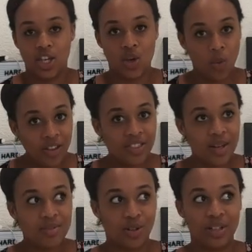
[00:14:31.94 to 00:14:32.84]
you want
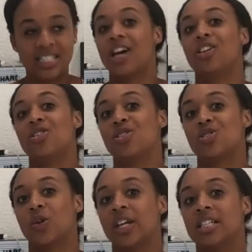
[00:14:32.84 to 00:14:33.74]
them to retell you the
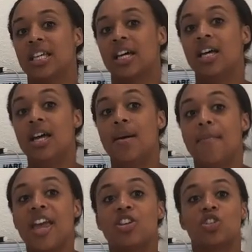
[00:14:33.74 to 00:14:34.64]
story
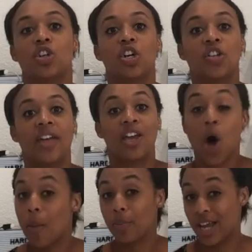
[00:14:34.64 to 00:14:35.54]
to make sure they
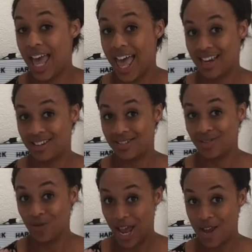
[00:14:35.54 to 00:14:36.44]
comprehend,
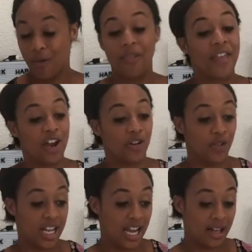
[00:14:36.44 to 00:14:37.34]
right, what they are
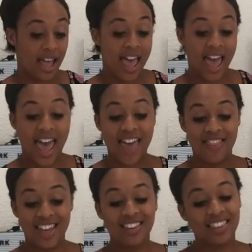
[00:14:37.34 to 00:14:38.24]
reading.
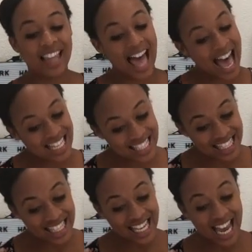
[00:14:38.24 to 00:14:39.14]
And then
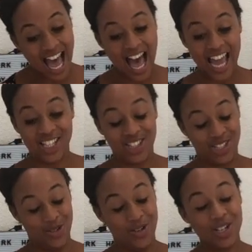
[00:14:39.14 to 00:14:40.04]
lastly, I do